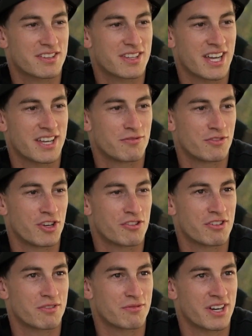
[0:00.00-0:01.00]
They
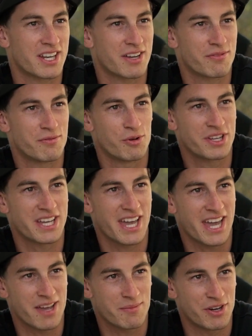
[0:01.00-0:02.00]
usually run a 40
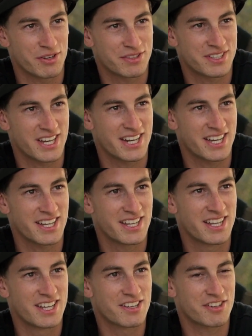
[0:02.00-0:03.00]
amp alternator.
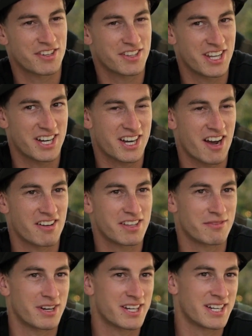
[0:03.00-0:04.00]
So it's now
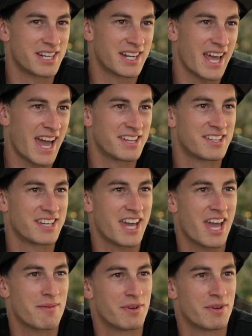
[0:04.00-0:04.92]
currently running an 80 amp